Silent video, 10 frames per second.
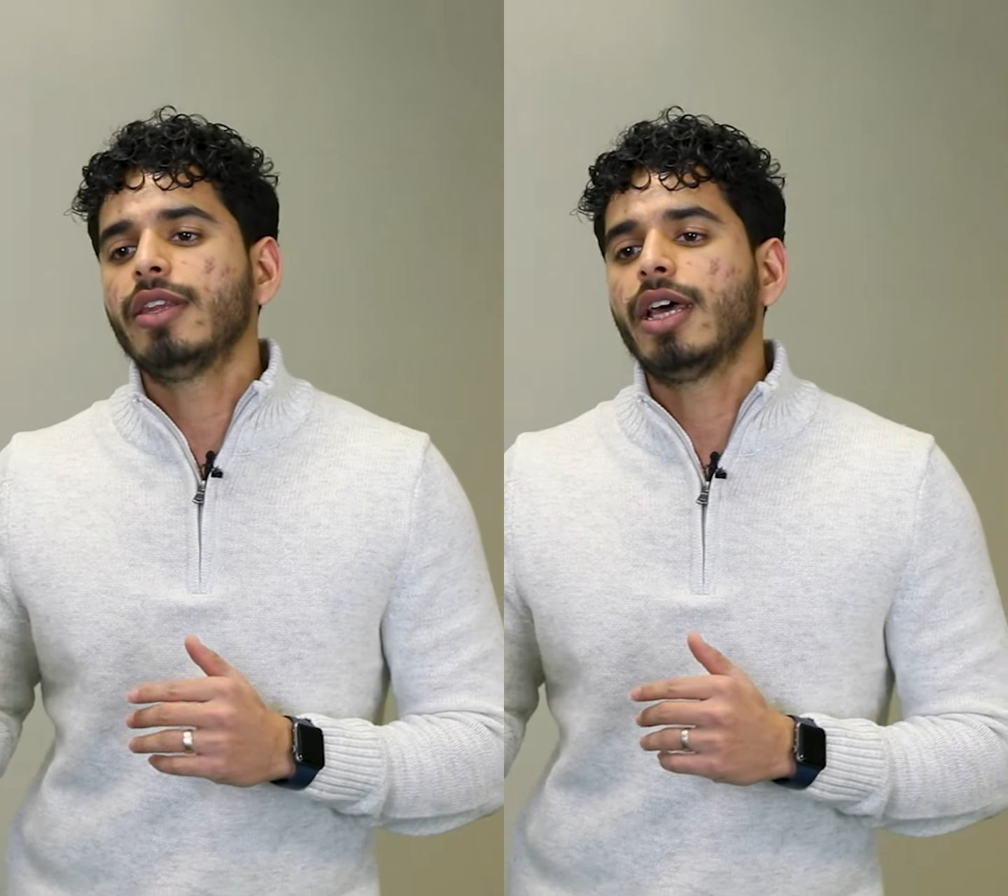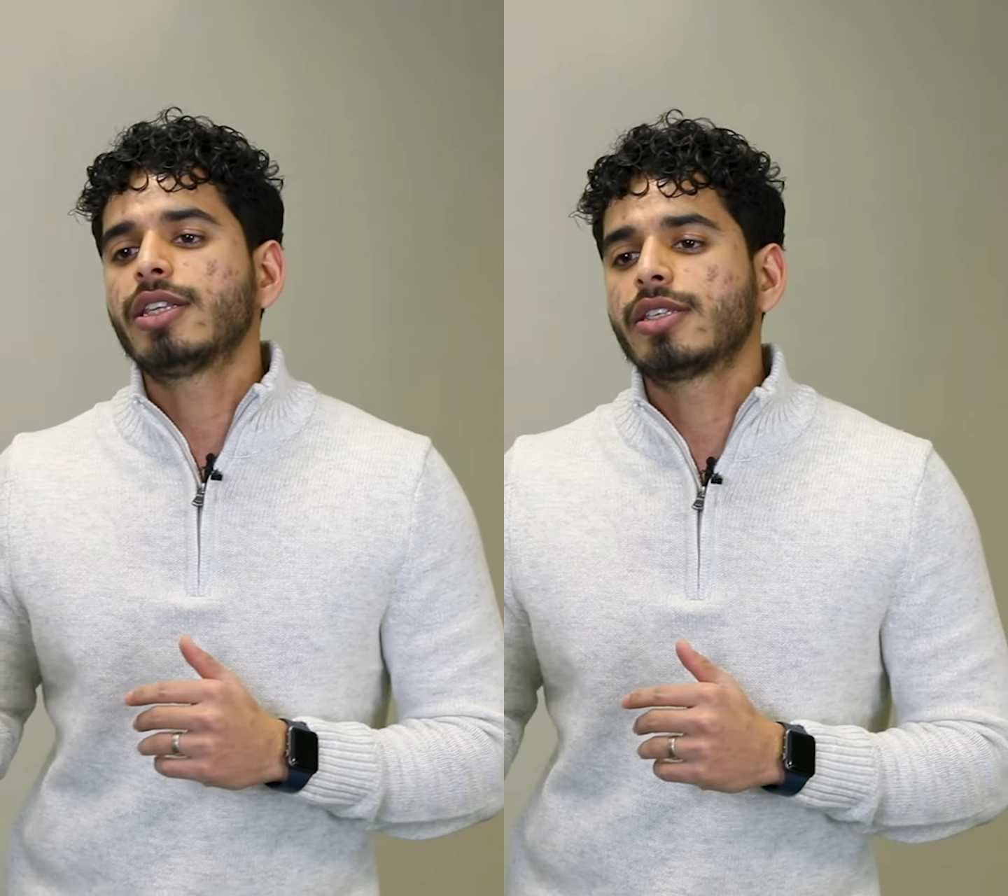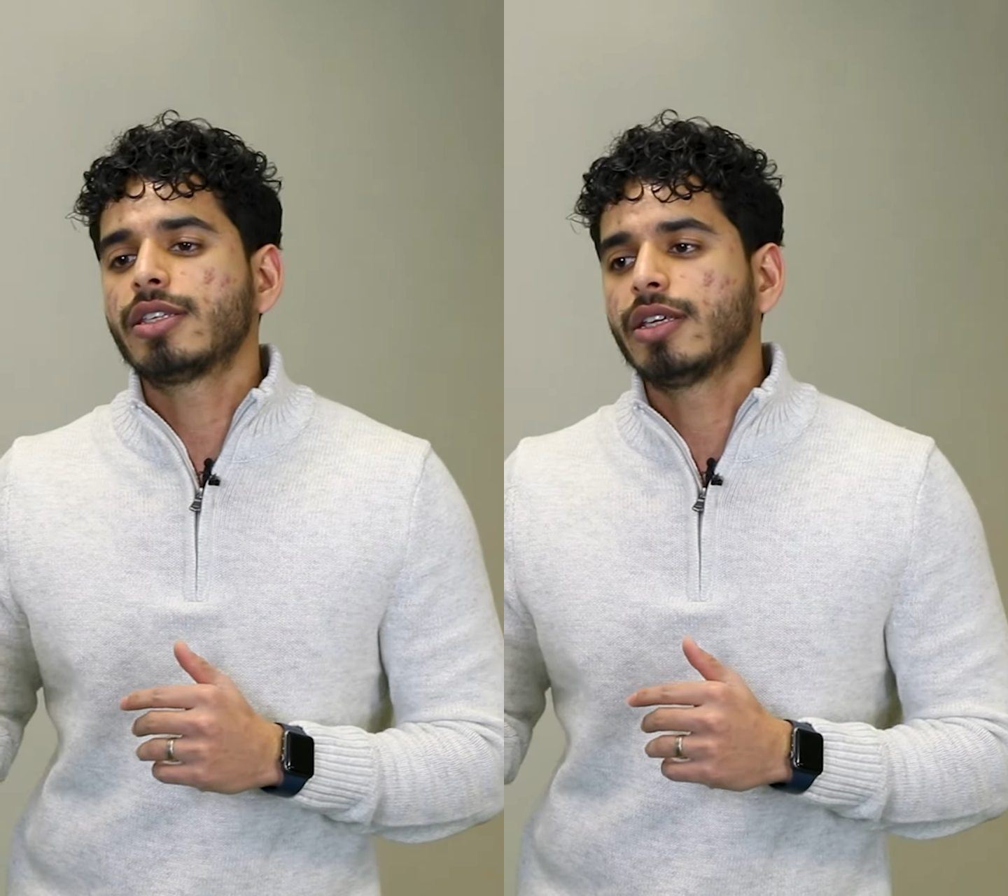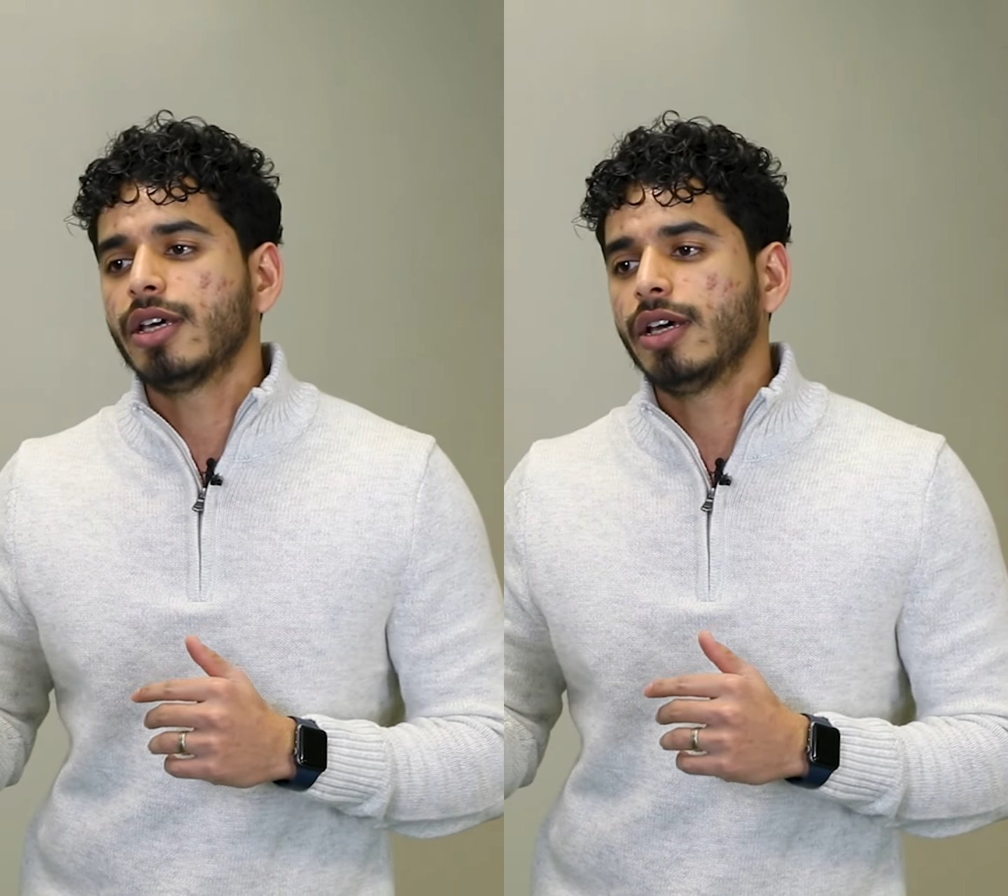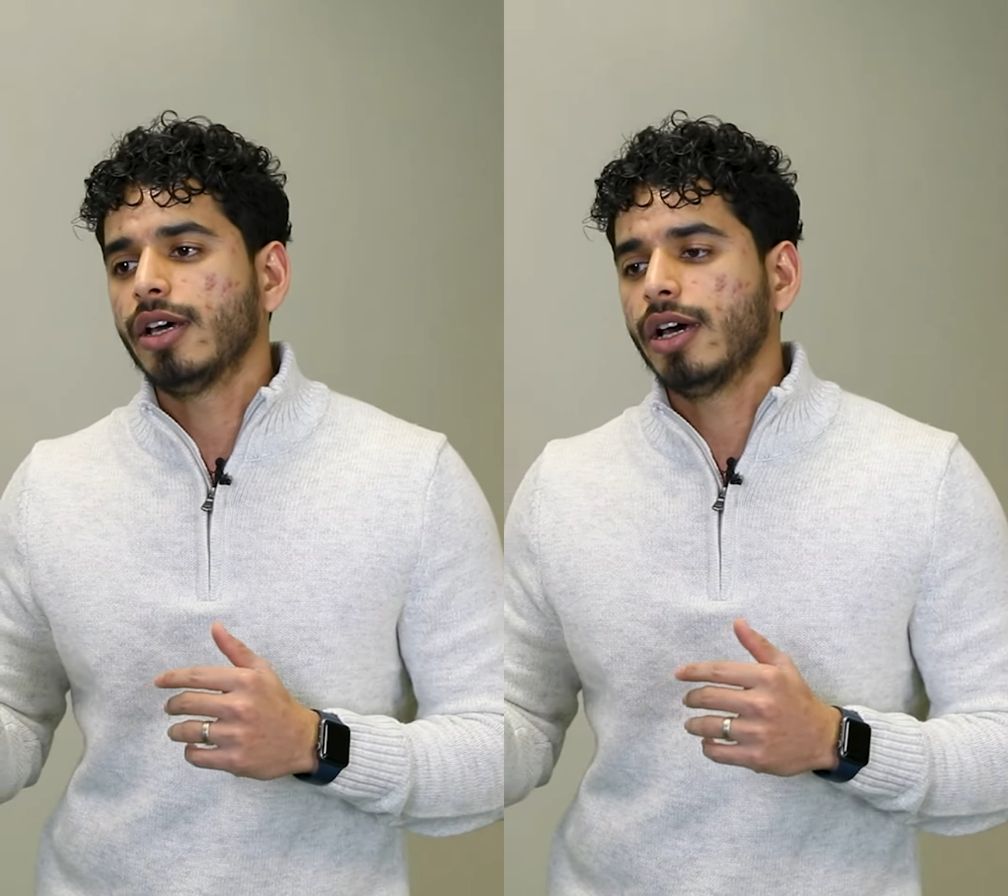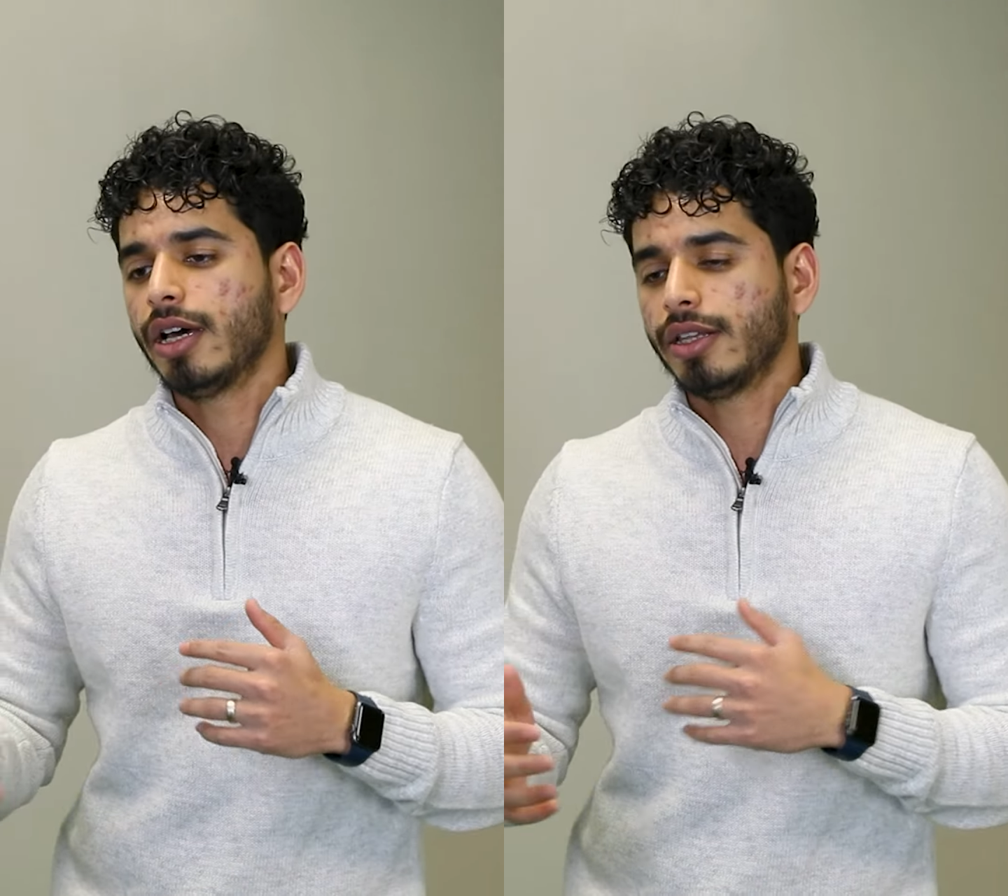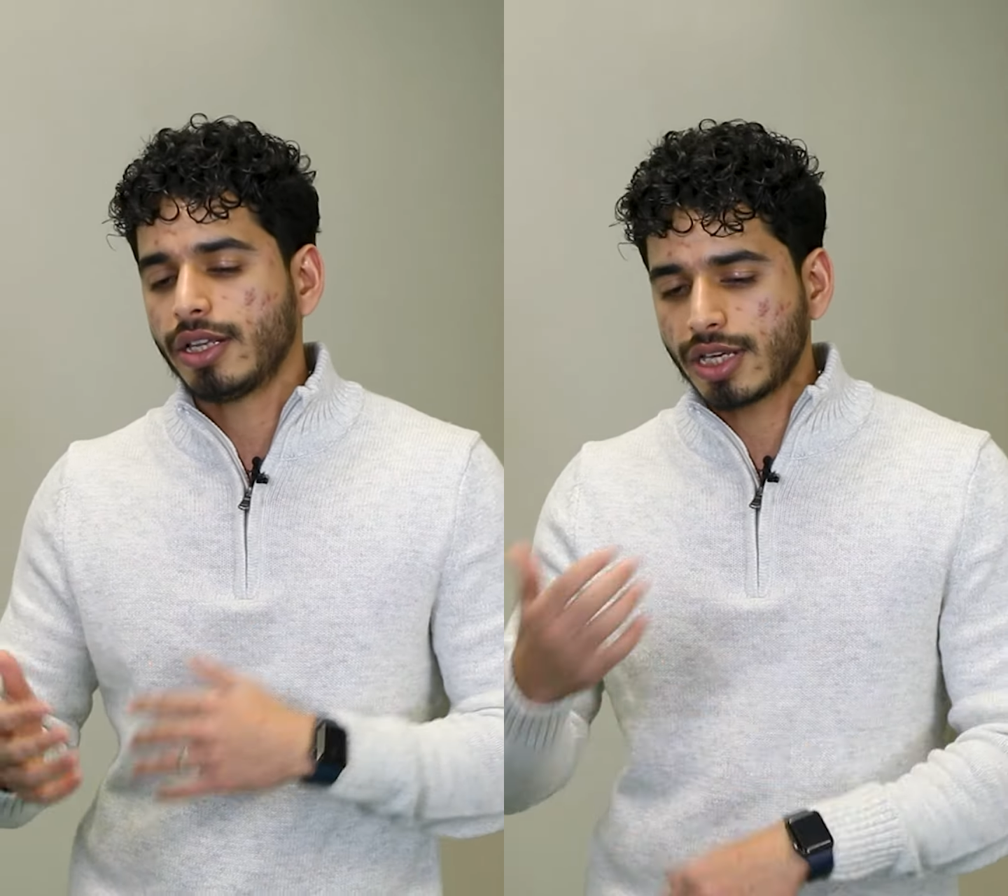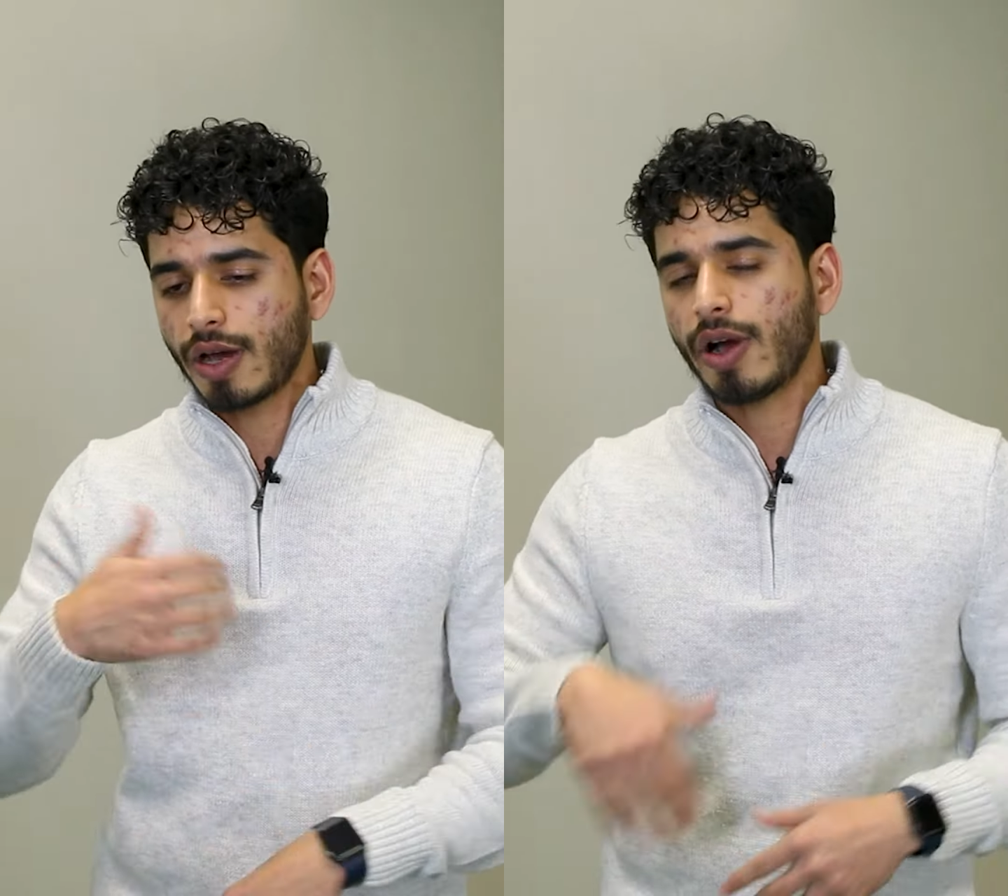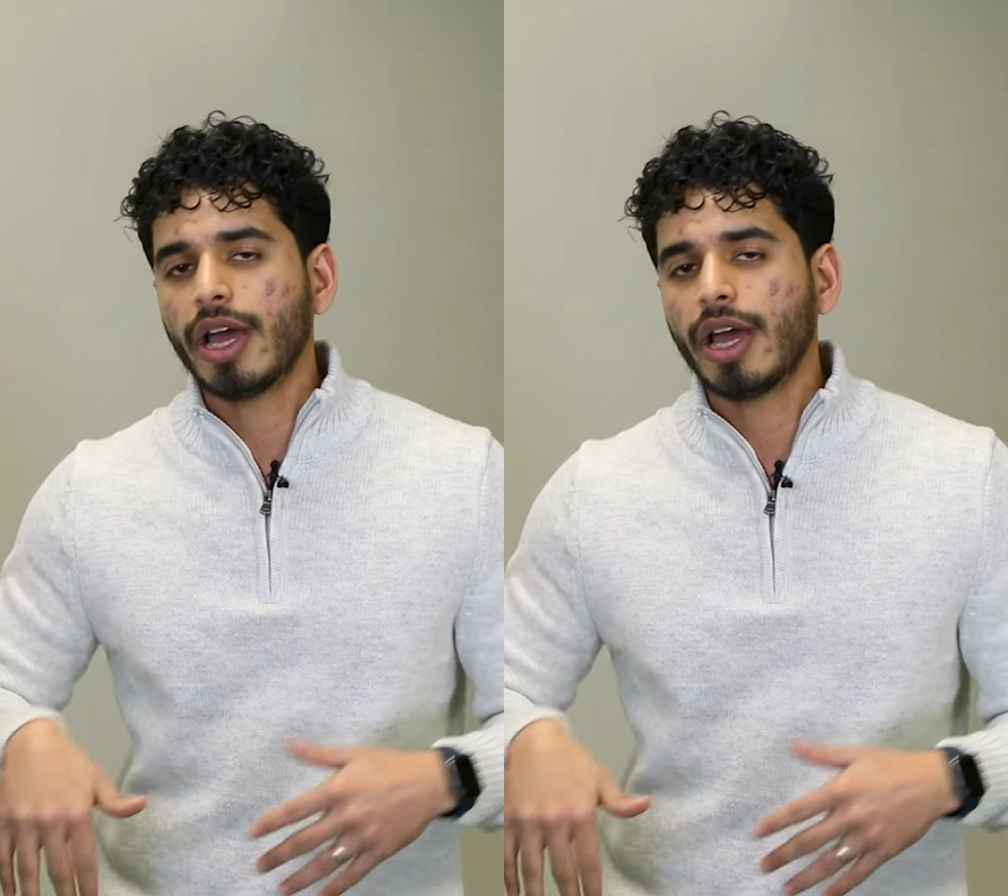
That's how